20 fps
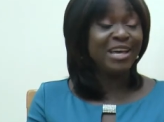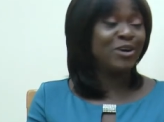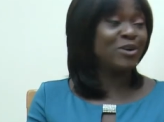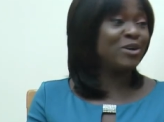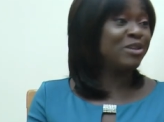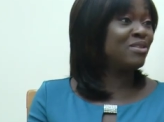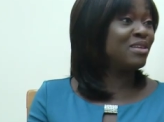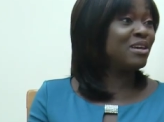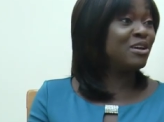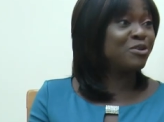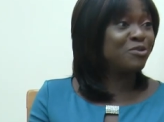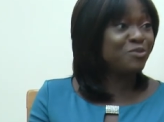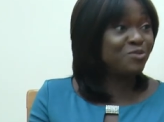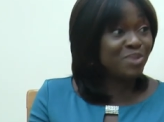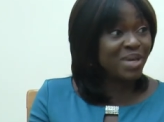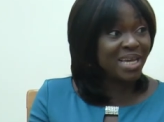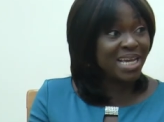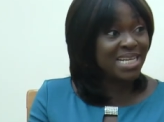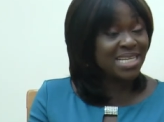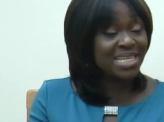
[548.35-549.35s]
or you think of
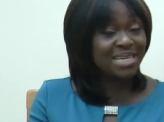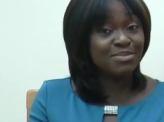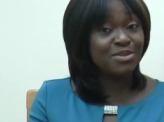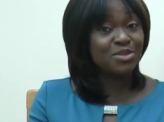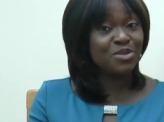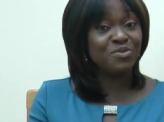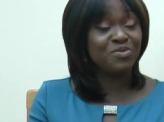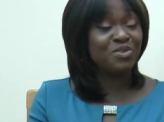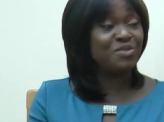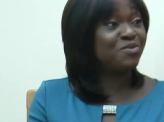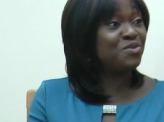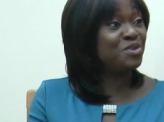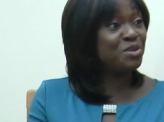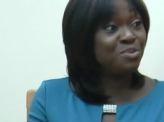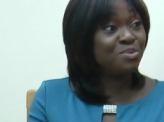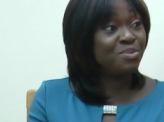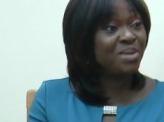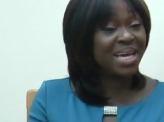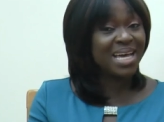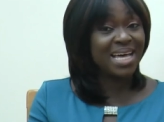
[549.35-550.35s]
me in terms of a
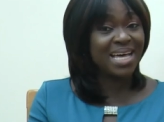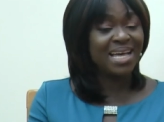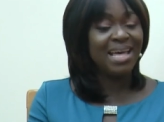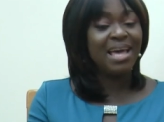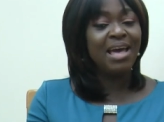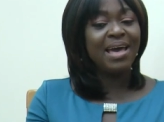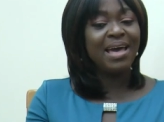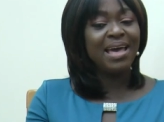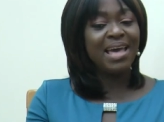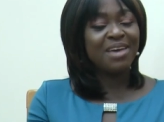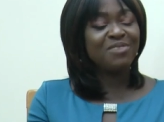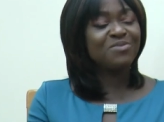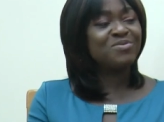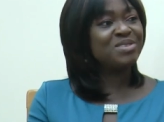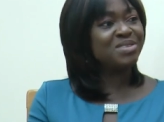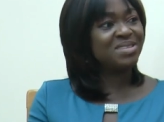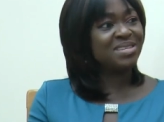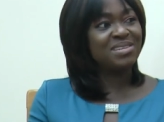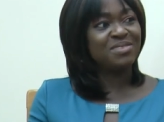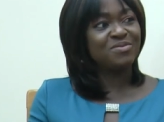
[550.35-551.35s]
filmmaker,
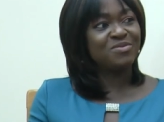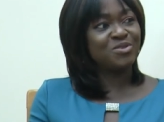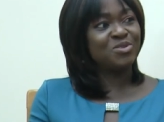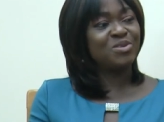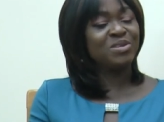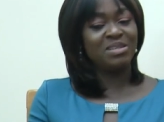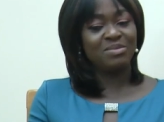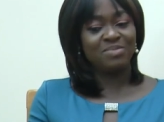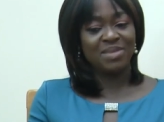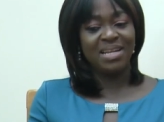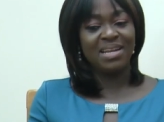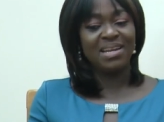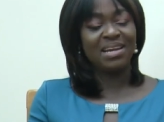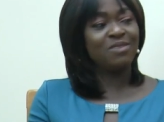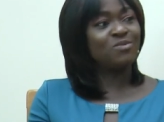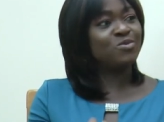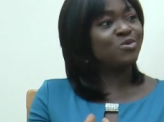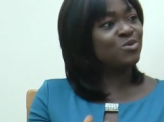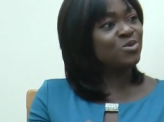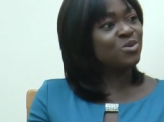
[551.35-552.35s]
everything I've done in my life
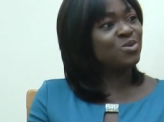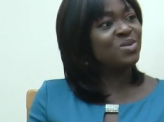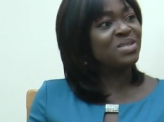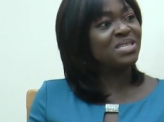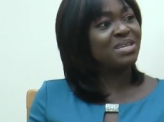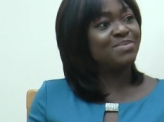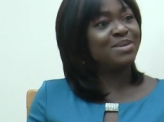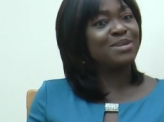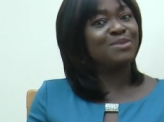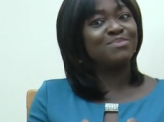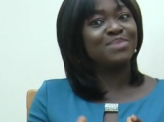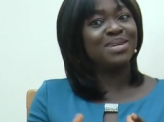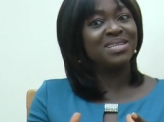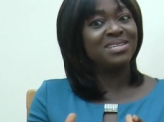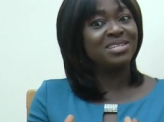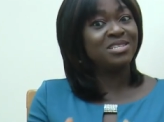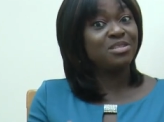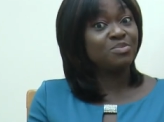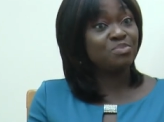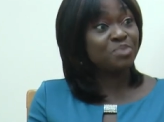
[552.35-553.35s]
was always about
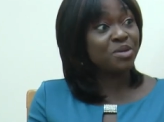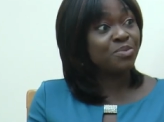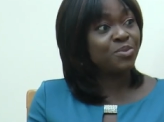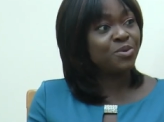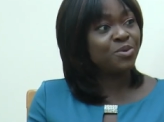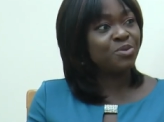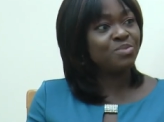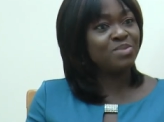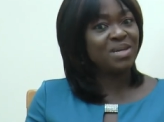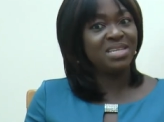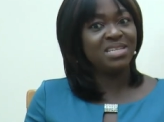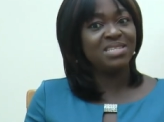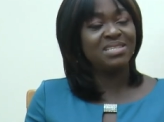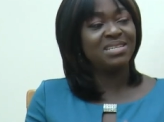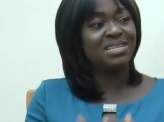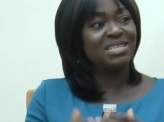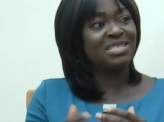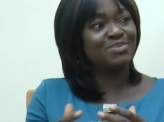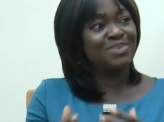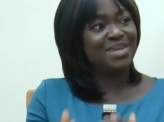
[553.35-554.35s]
managing people, managing
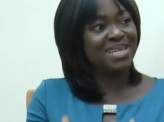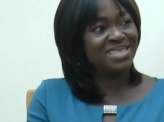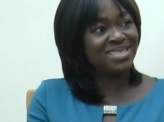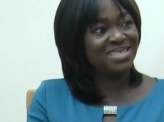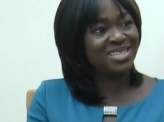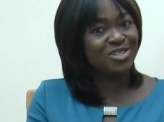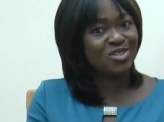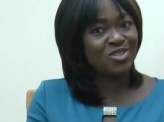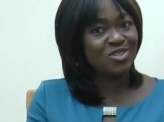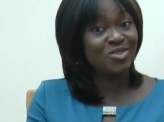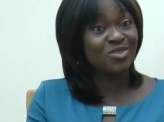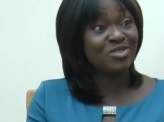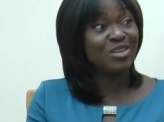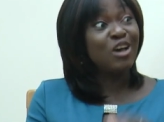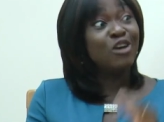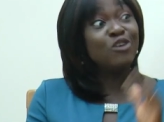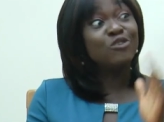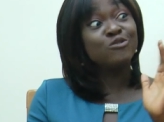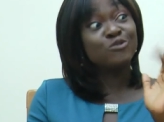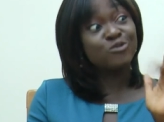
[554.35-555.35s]
expectations,
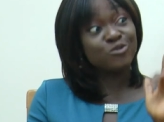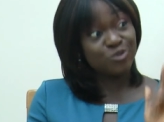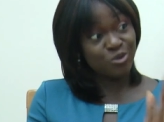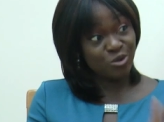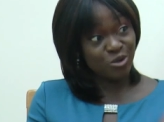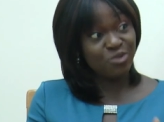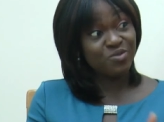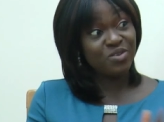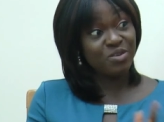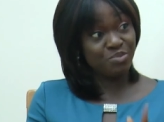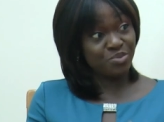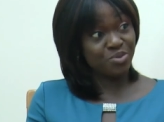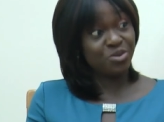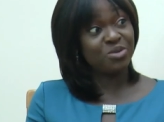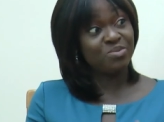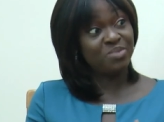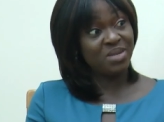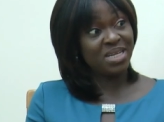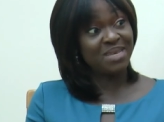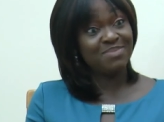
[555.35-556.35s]
solving
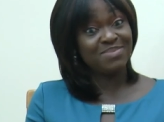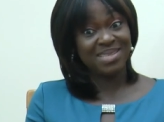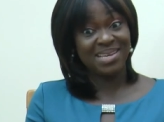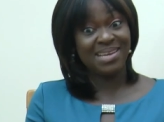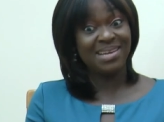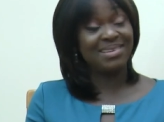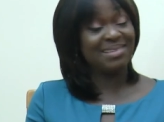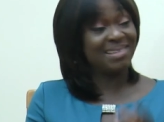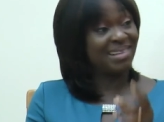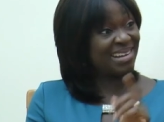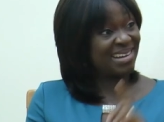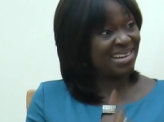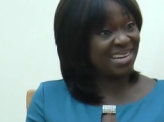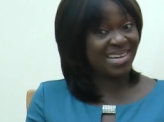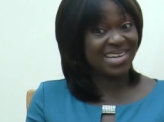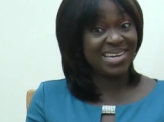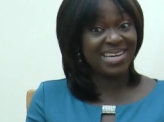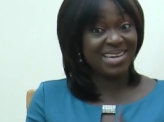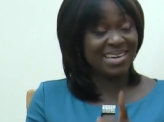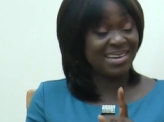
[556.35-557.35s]
problems, and
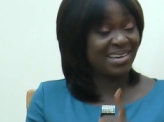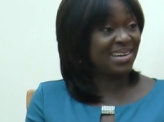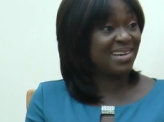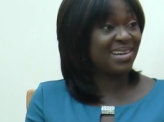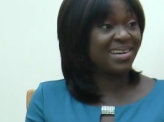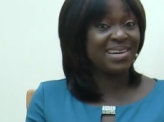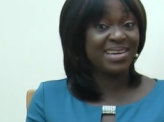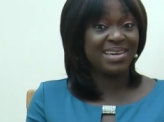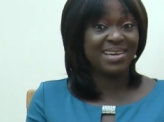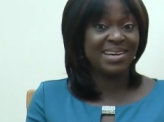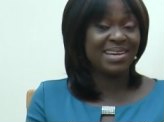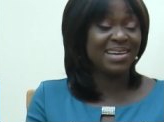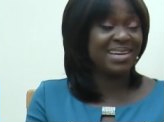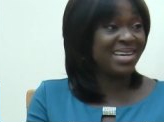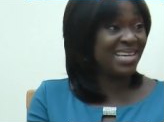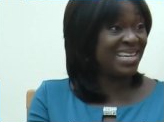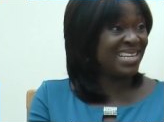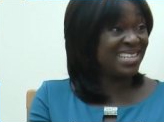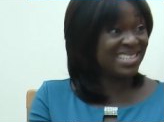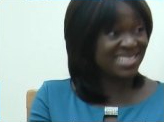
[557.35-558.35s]
high, high, high
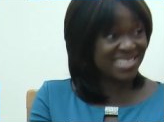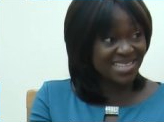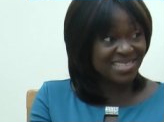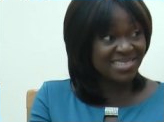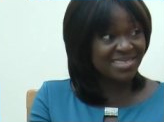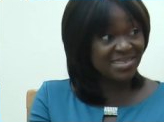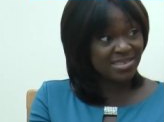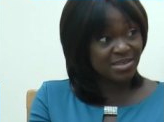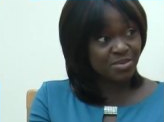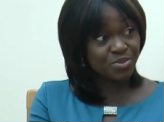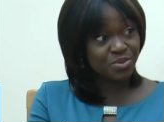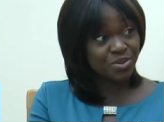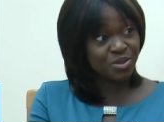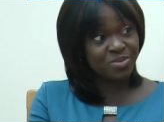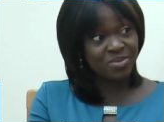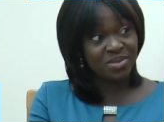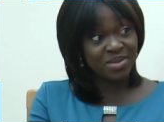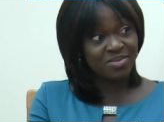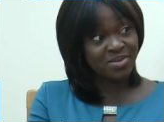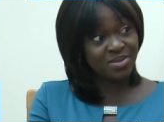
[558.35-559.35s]
intensity
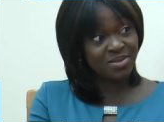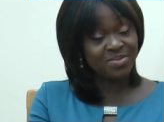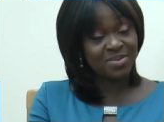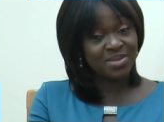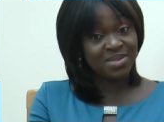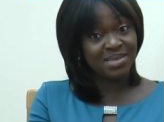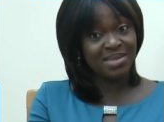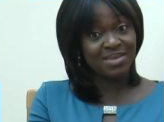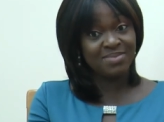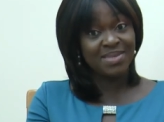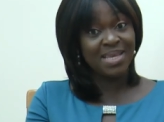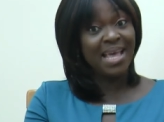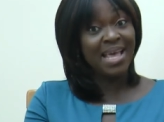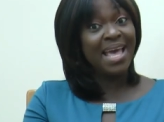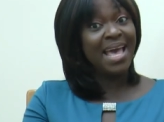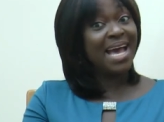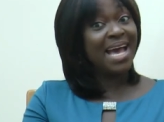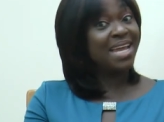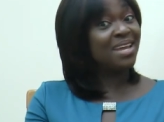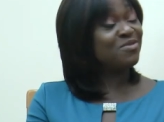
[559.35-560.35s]
problems sometimes.
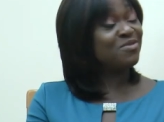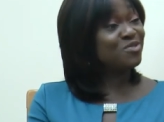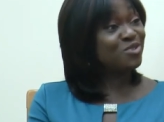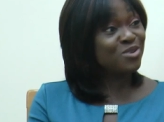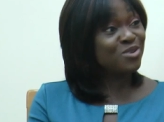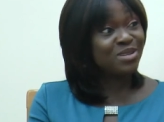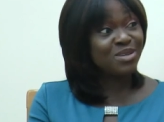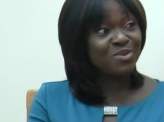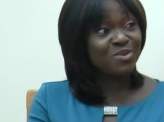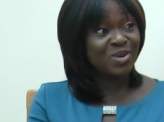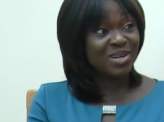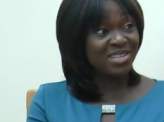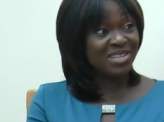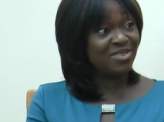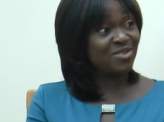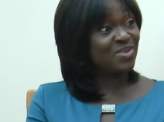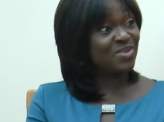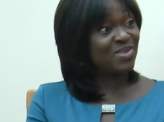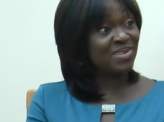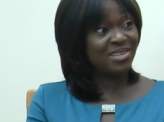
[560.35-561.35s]
And I've done them quite
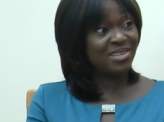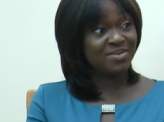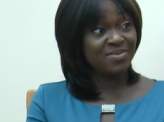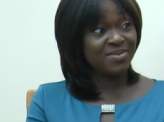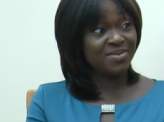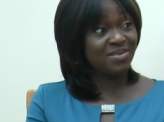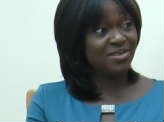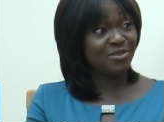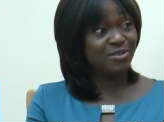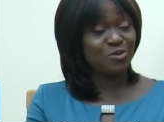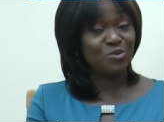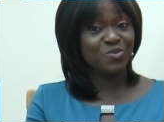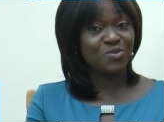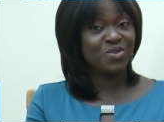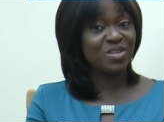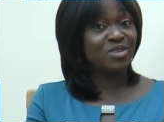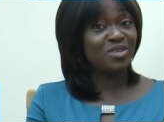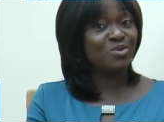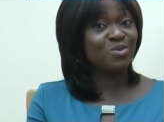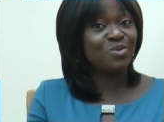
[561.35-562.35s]
successfully so far.
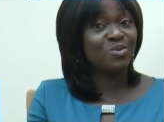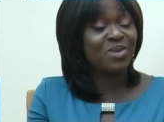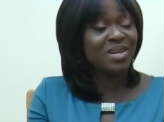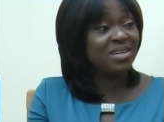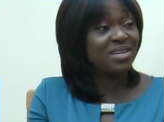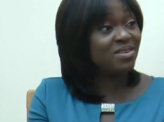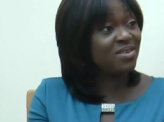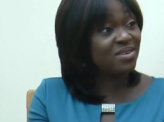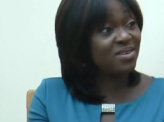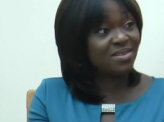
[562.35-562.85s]
So why not